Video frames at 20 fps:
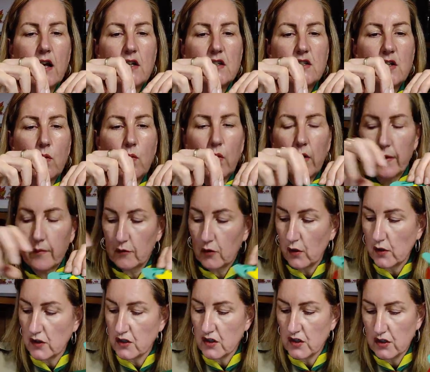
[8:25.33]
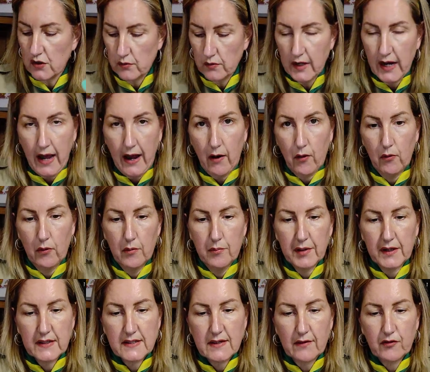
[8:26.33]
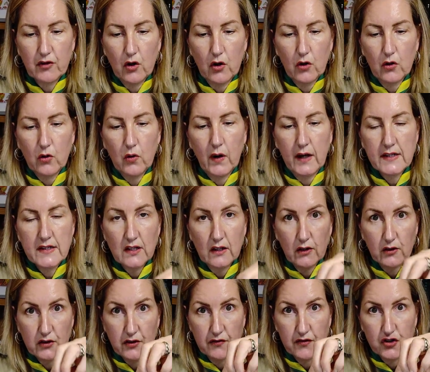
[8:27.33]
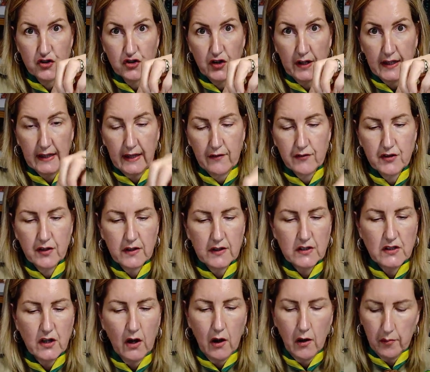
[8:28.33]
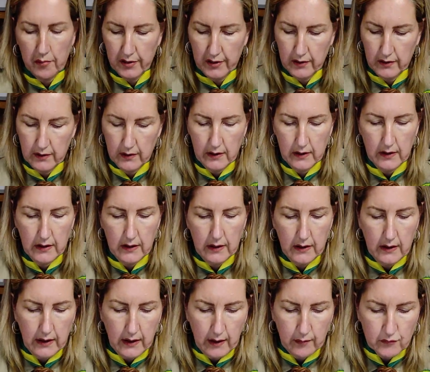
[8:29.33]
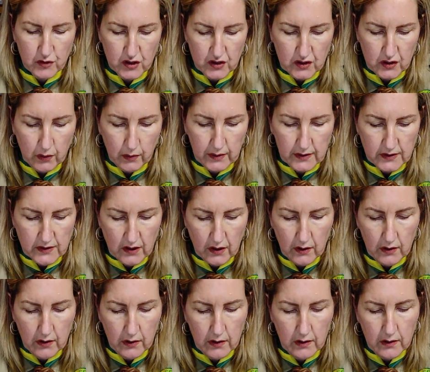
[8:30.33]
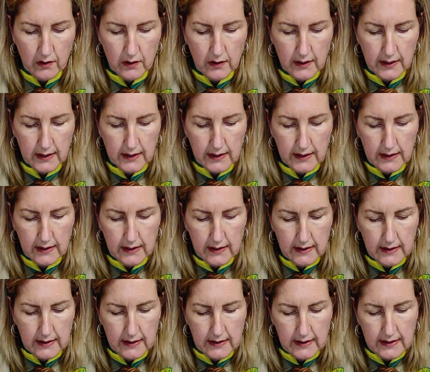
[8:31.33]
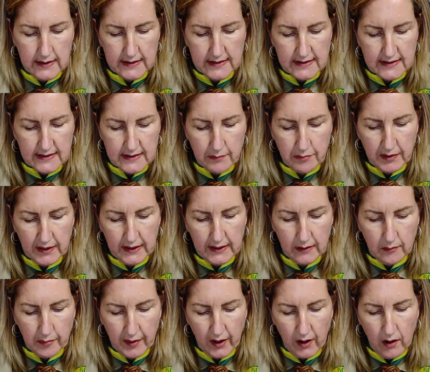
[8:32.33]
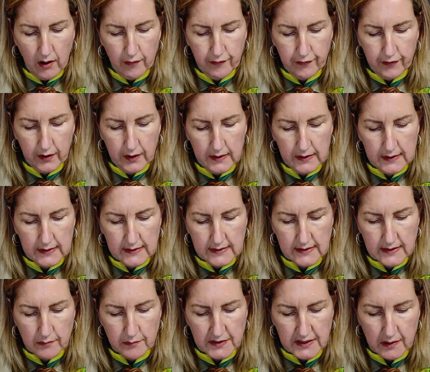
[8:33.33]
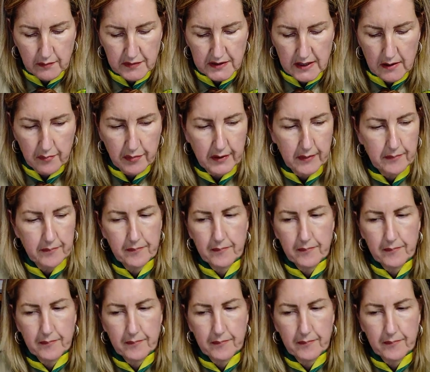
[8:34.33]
So what I'm going to do now, because I've got quite a lot of string left at the top, I'm just going to snip a little bit off. Snip, snip, snip.